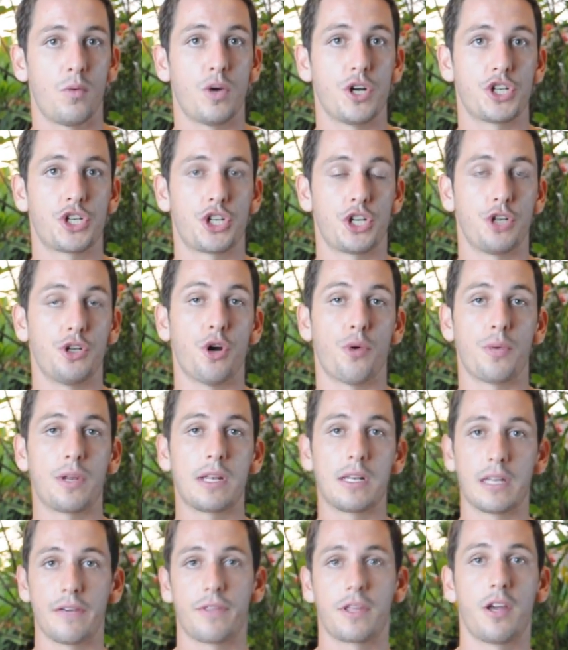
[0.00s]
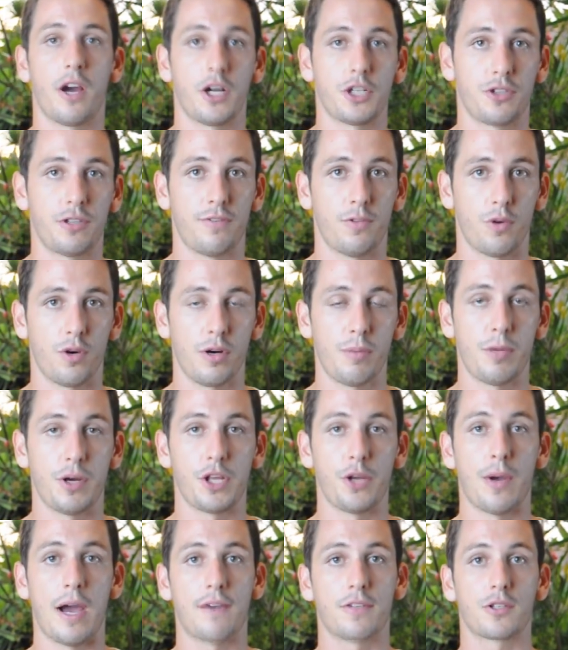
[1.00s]
which you don't need to leave the country for,
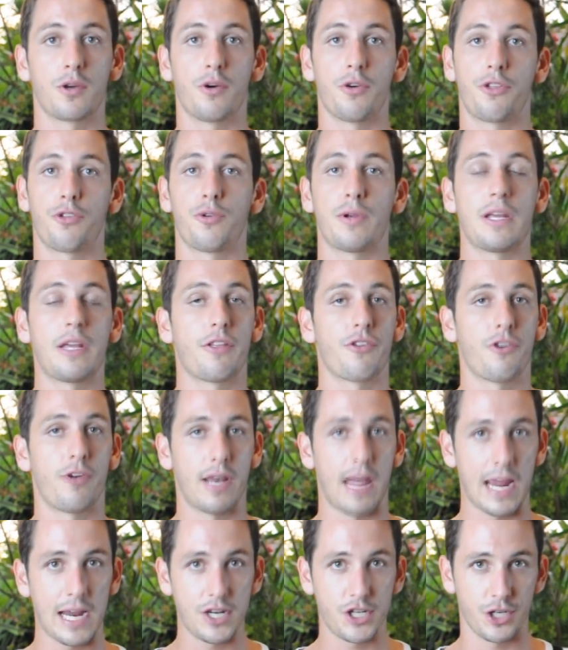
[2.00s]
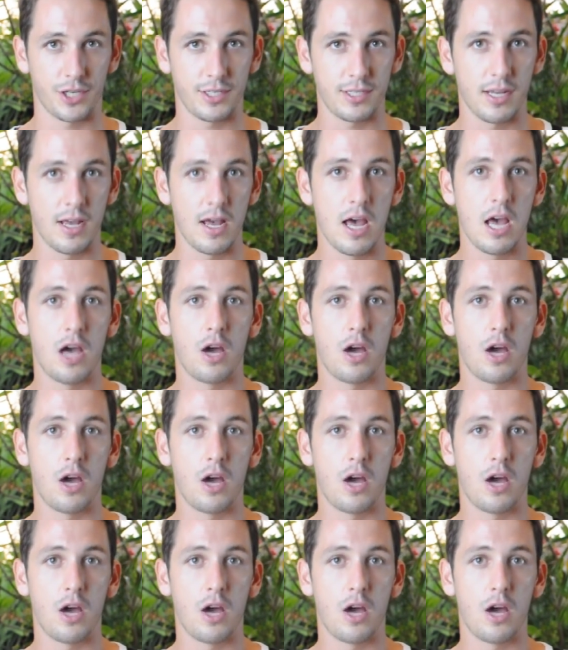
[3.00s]
but you have to go through either an agent,